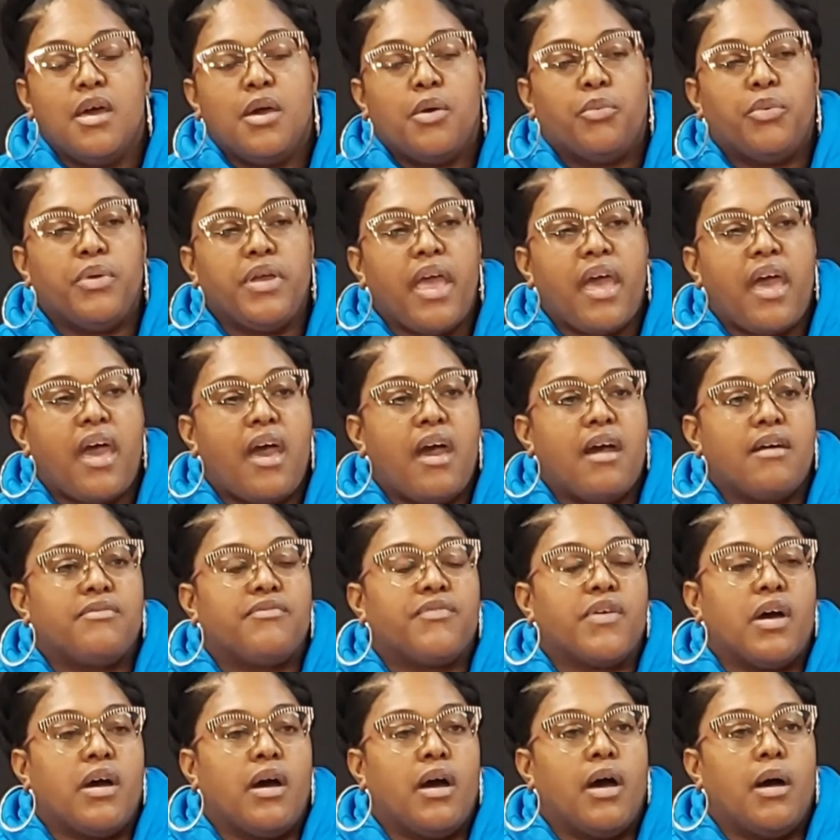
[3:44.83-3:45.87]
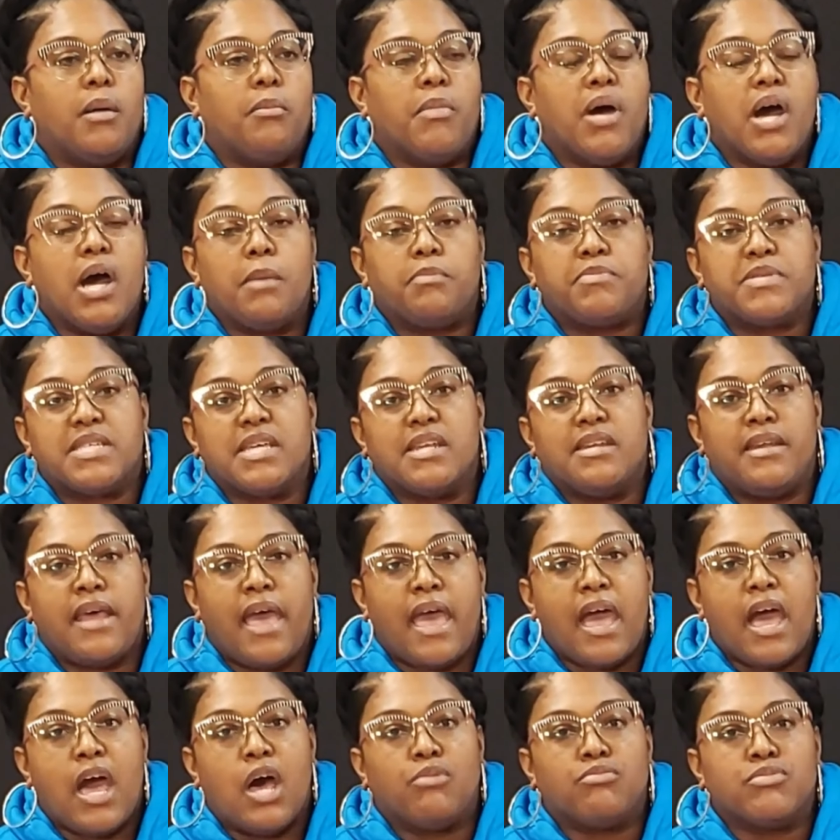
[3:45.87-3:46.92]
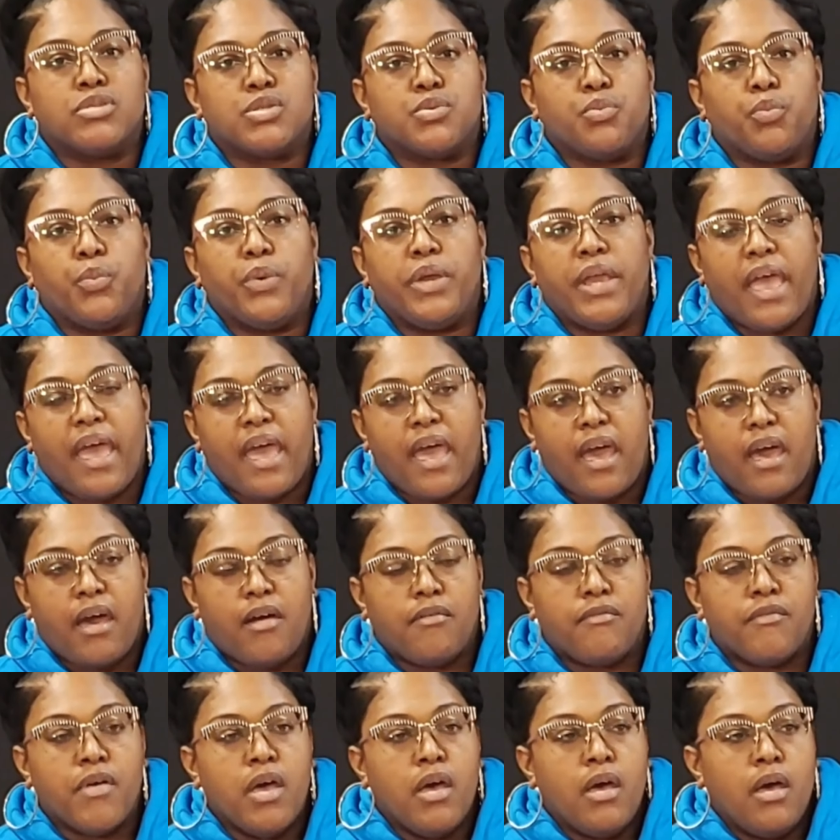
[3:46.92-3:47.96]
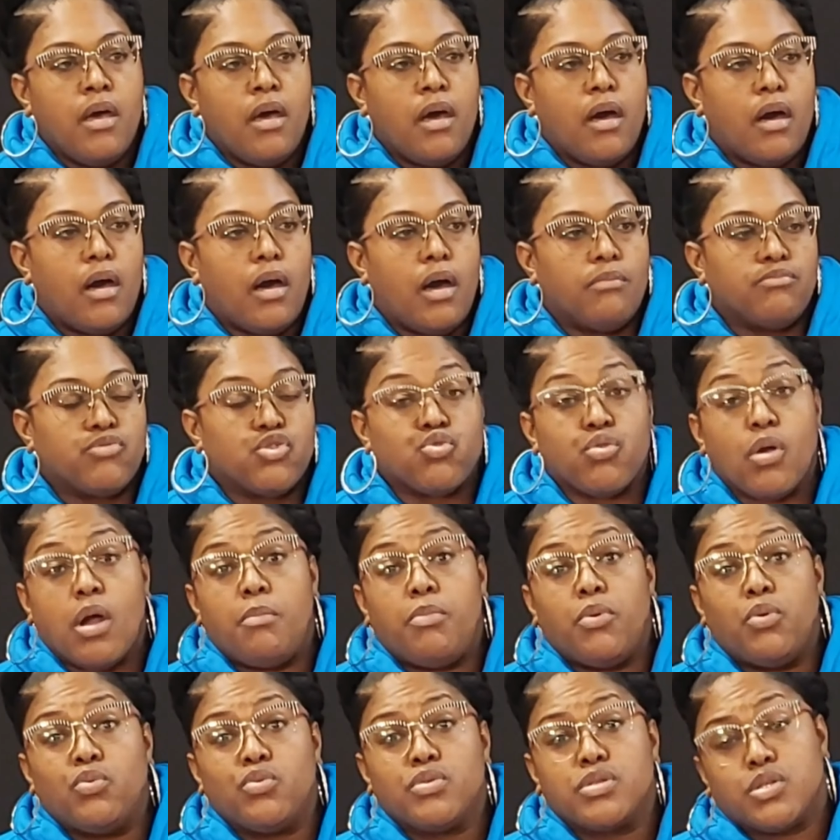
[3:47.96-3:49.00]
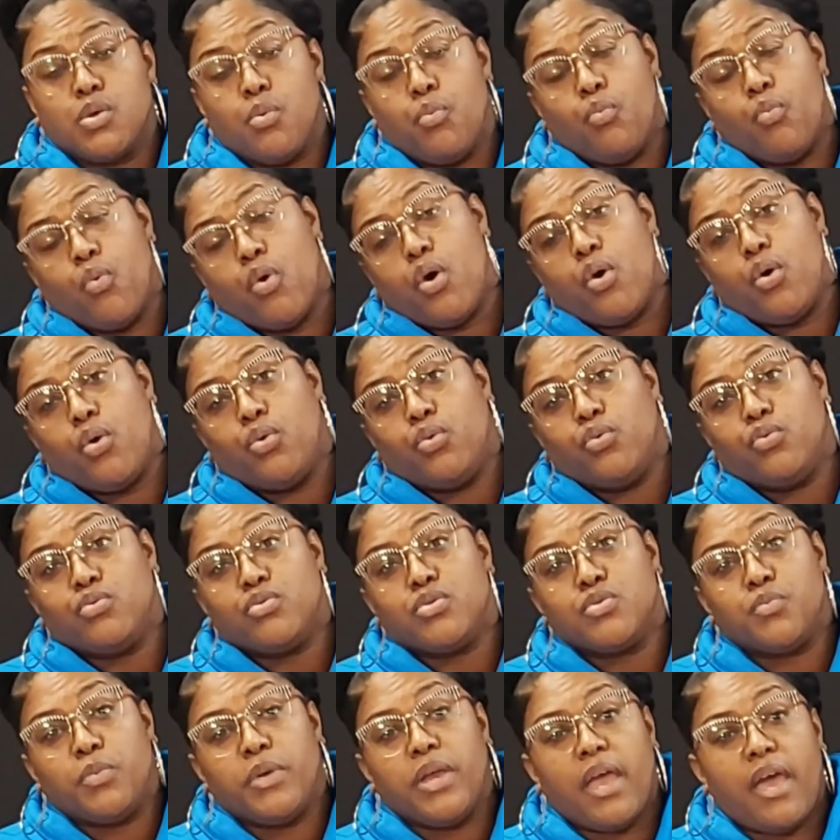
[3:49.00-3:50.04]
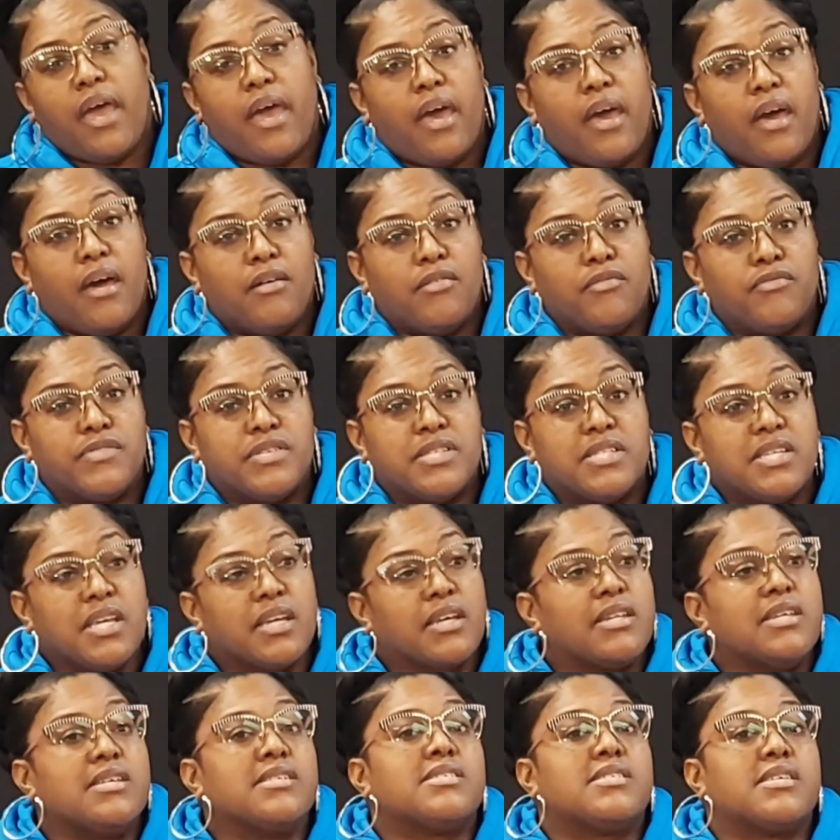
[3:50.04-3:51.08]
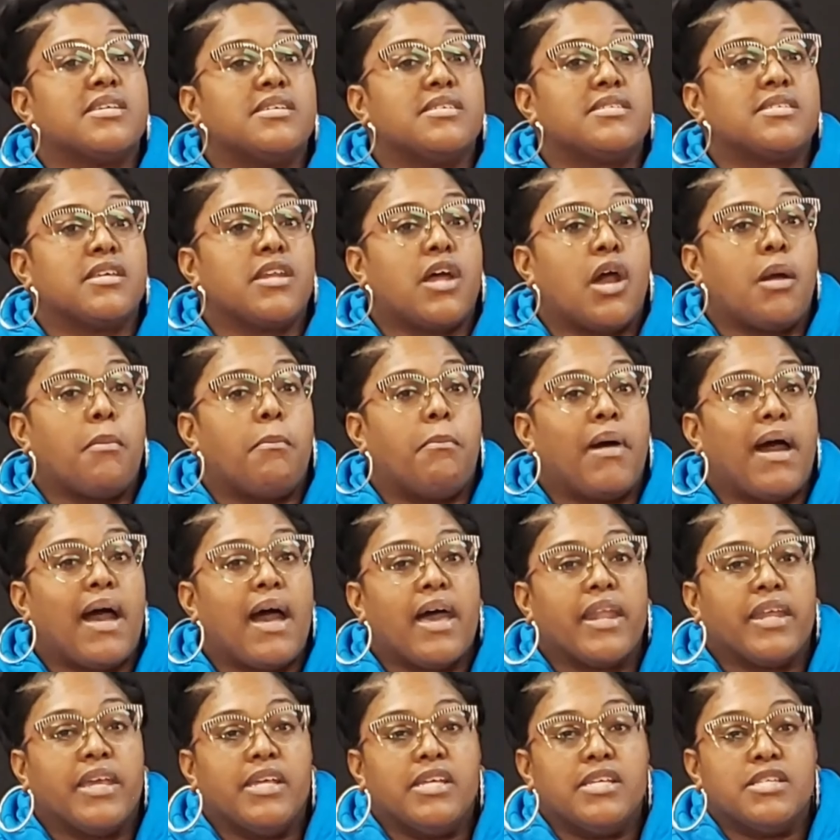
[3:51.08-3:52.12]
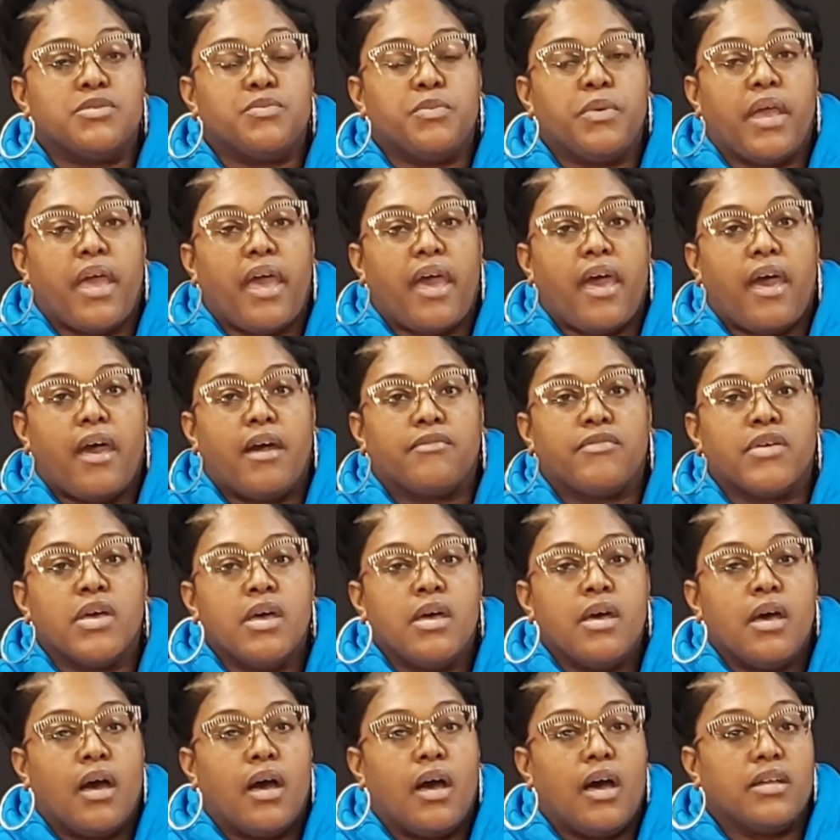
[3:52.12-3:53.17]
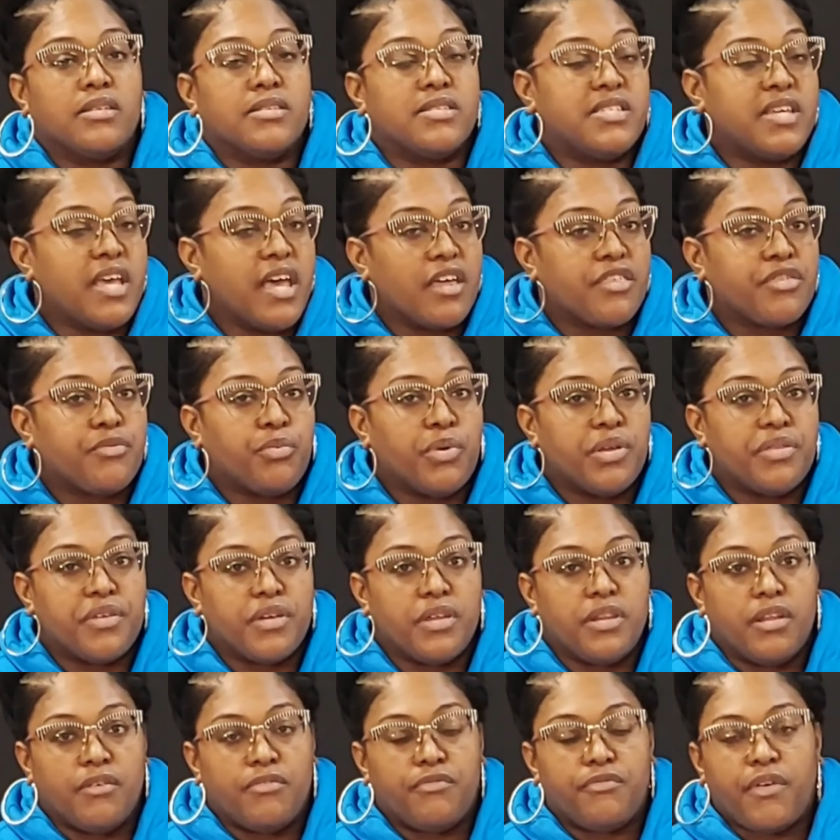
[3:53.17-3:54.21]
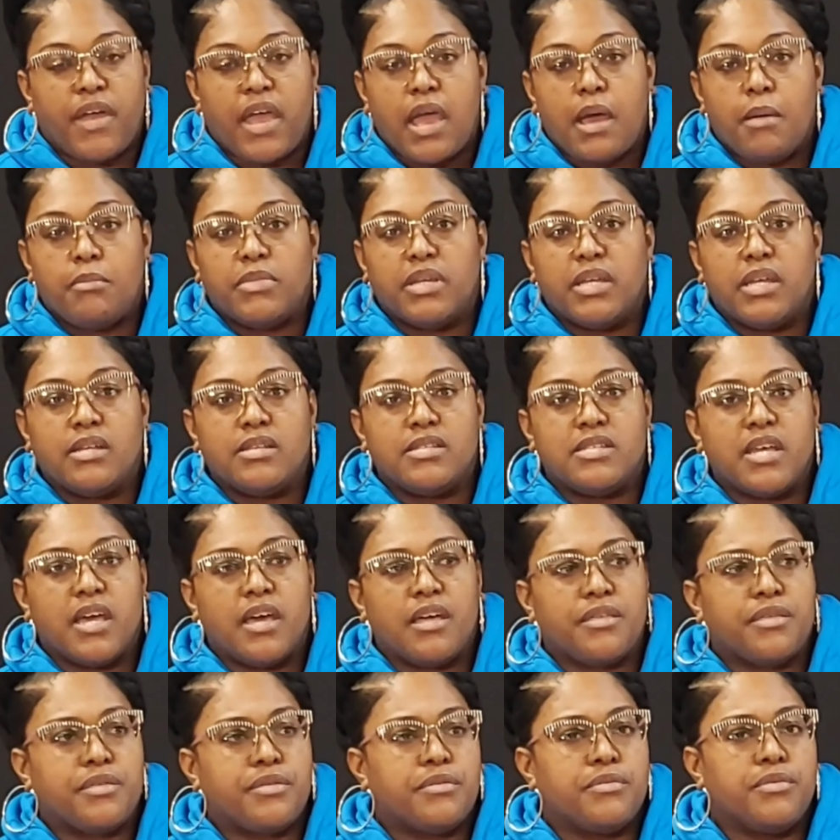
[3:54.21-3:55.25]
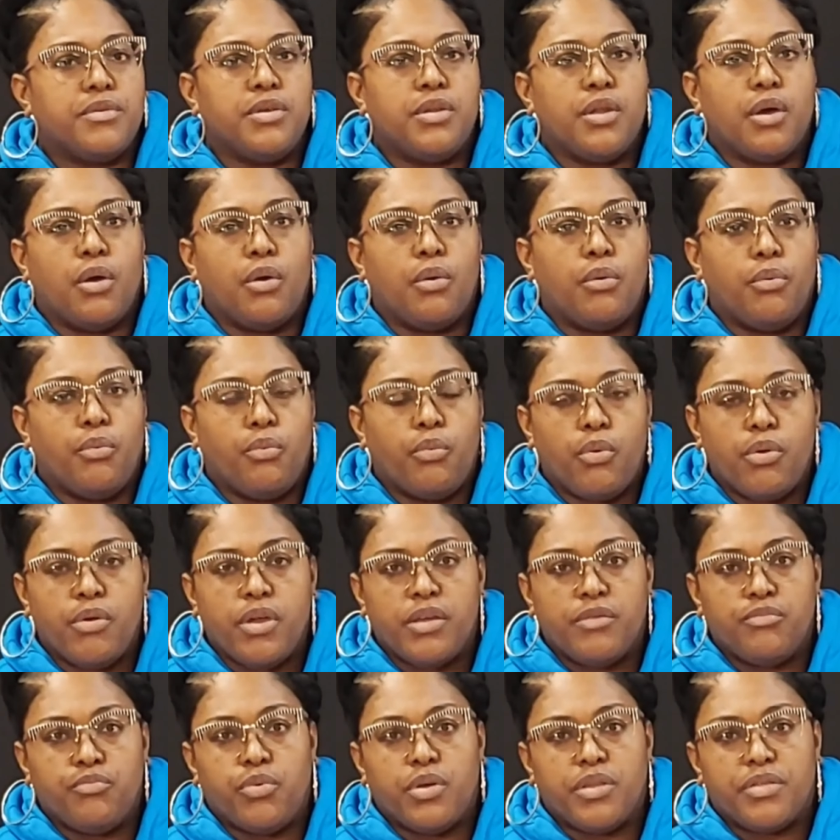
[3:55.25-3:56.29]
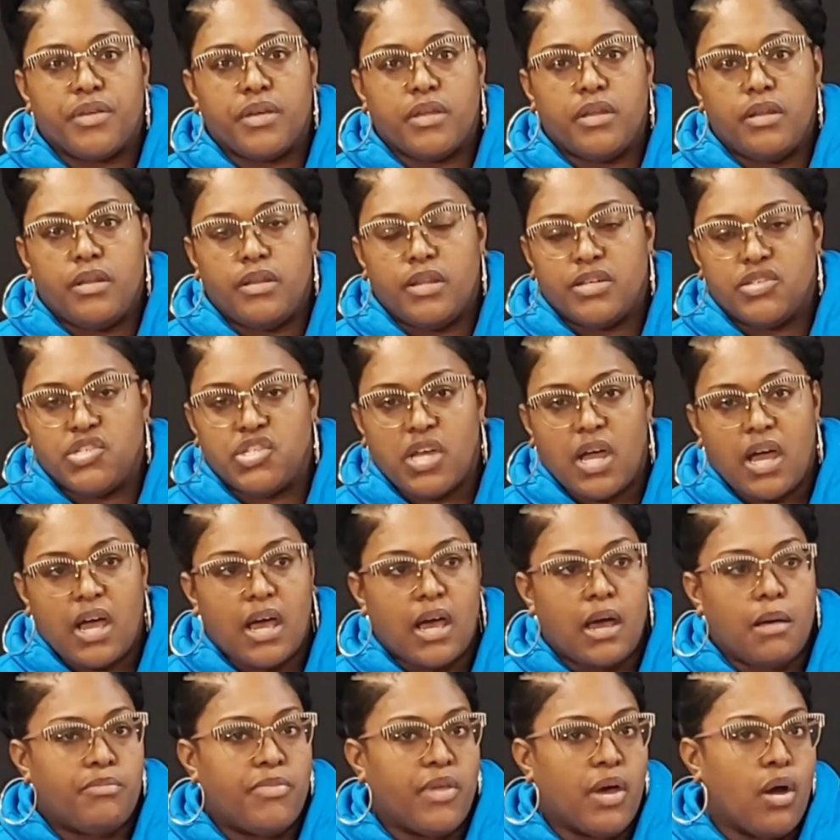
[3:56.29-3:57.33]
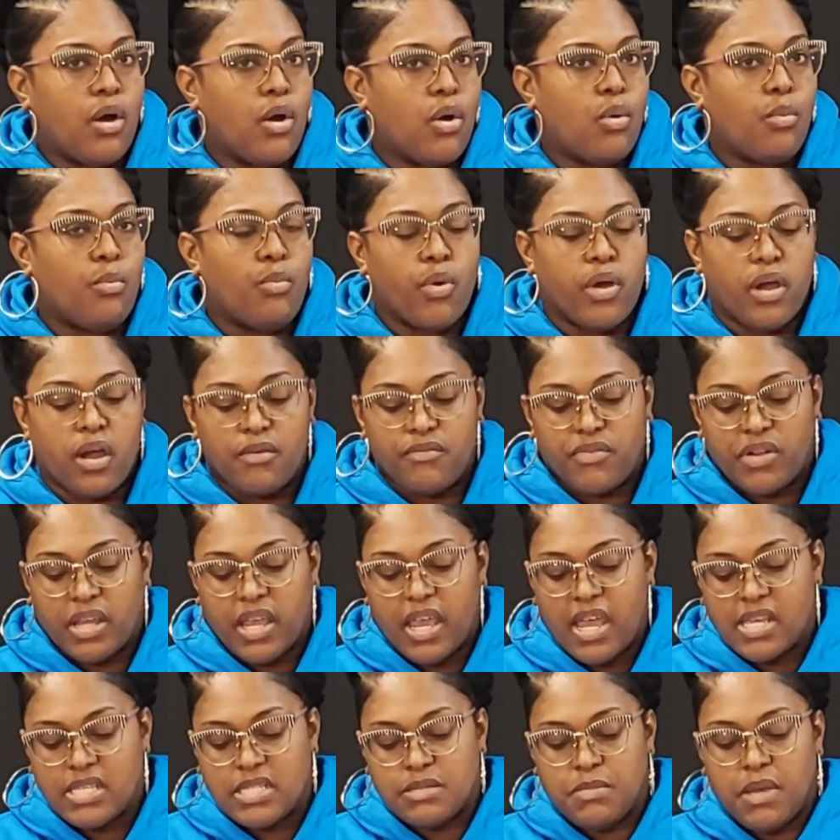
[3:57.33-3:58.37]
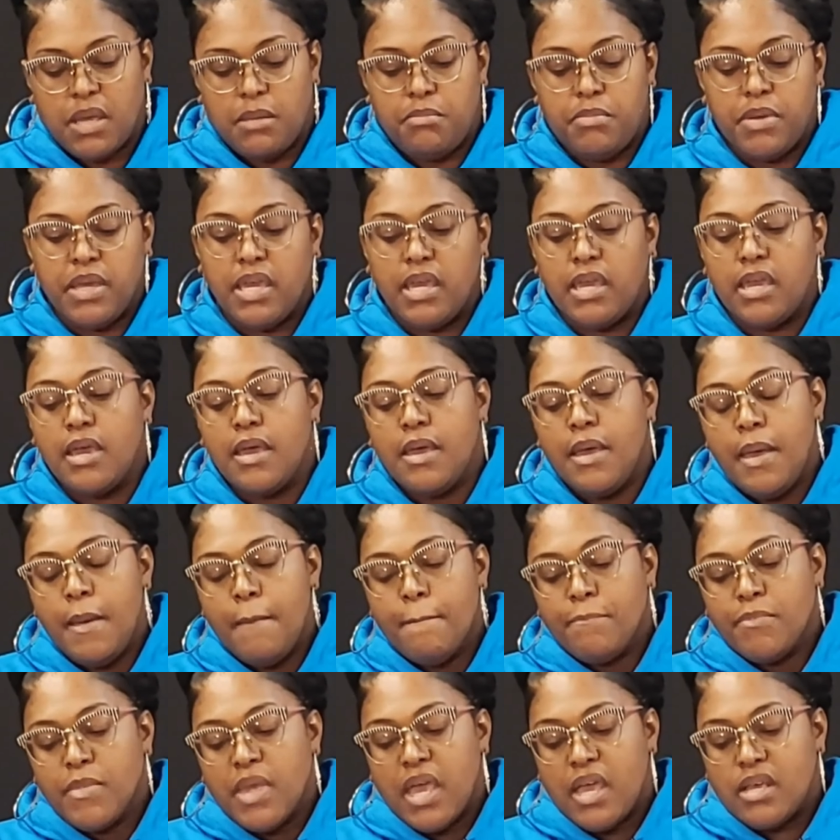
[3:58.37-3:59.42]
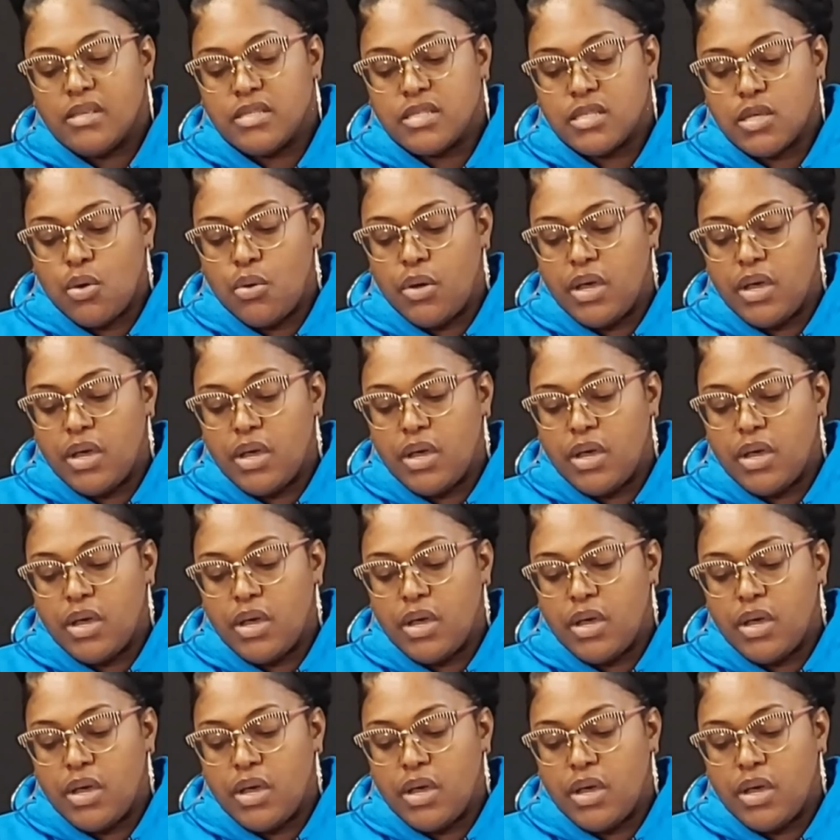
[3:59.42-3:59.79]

We have um, ups and downs, and we have um, troubles and woes. We have sicknesses in our bodies. We have uh, death within the family, death, you know, in, within the job, the home, wherever the case may be. And so,